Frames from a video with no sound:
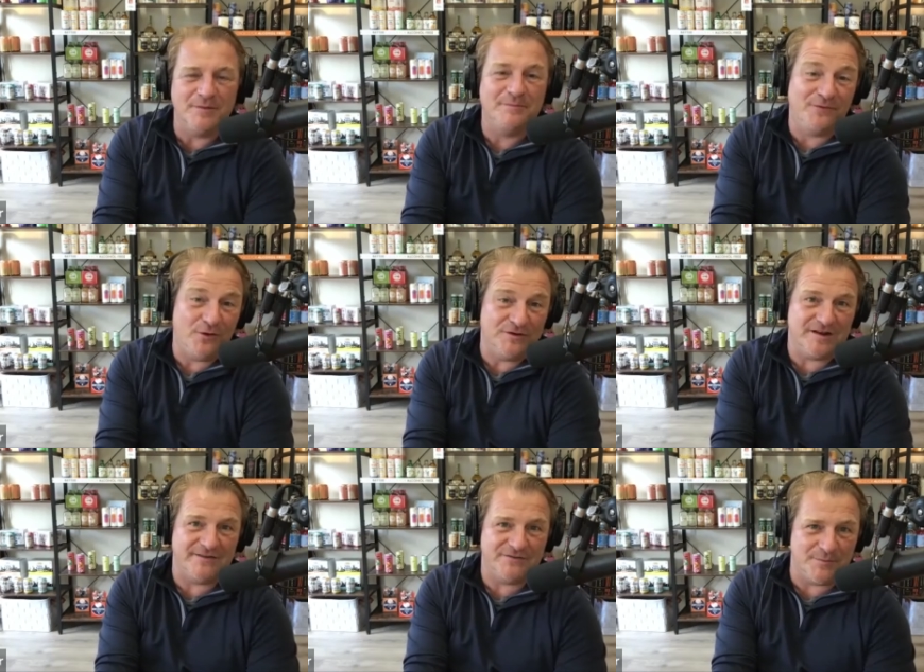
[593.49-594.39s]
the folks
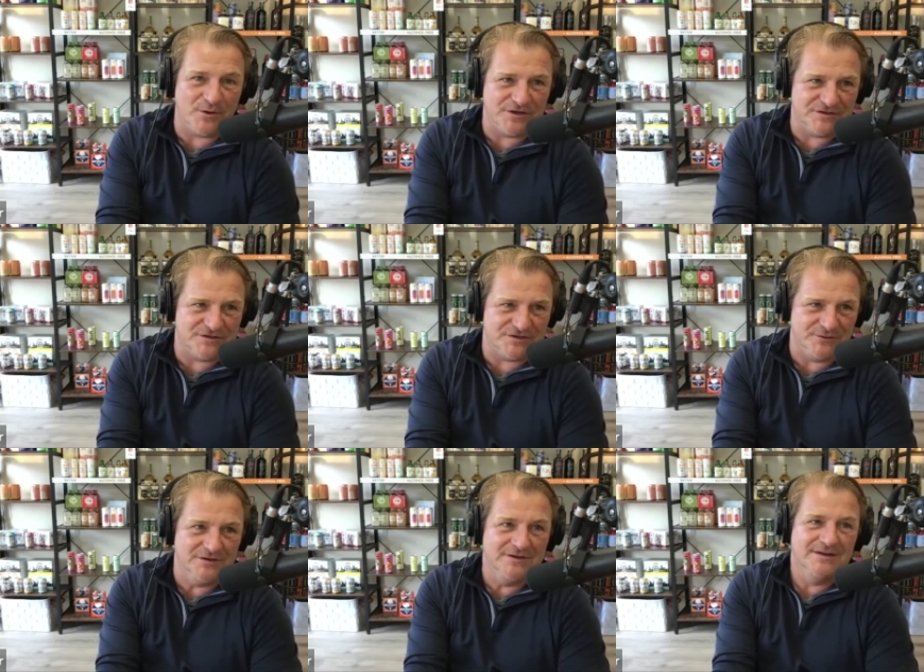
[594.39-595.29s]
that I've spoken to
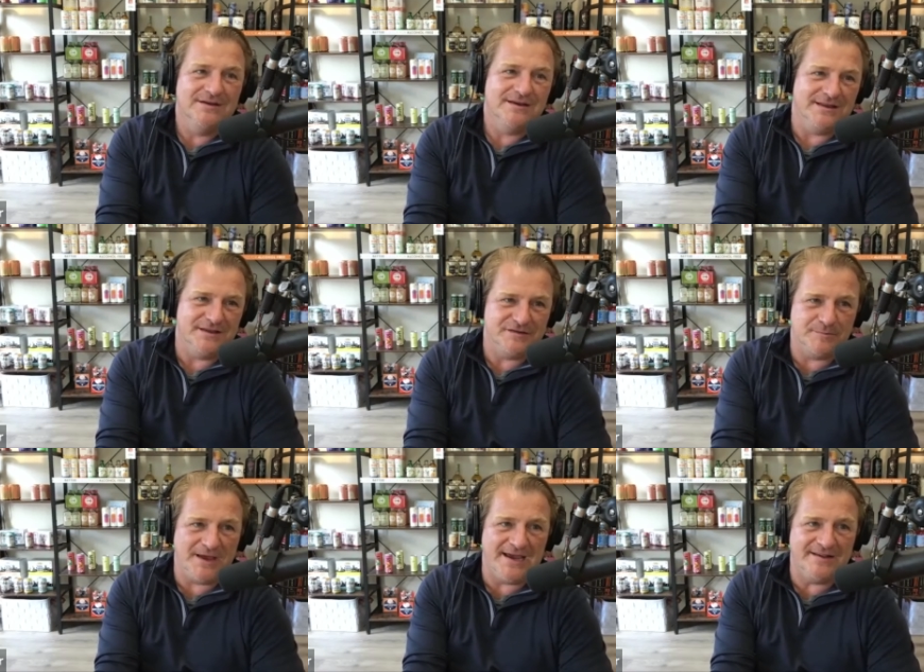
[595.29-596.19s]
in this
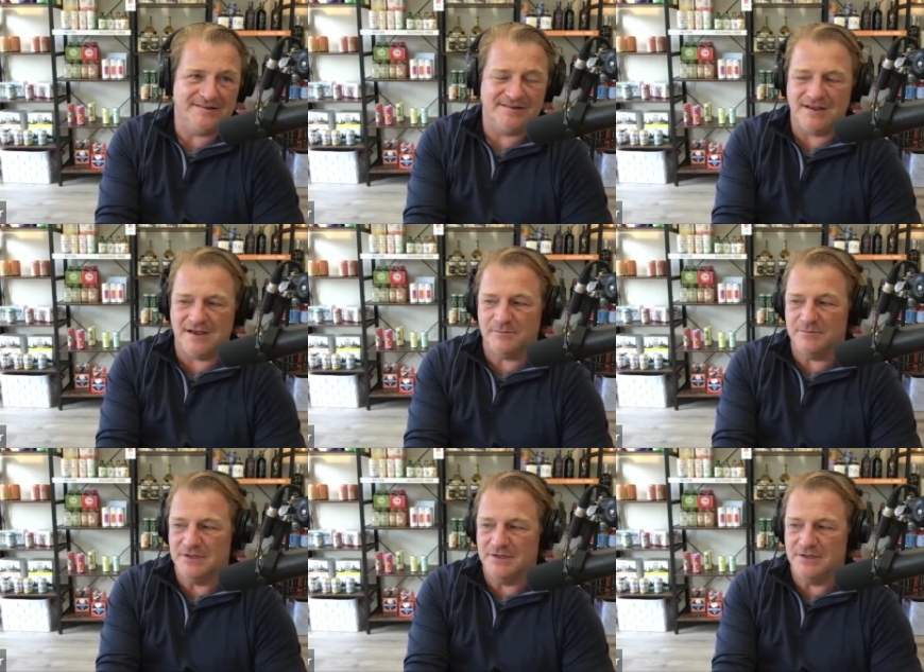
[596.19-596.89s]
space. Um, if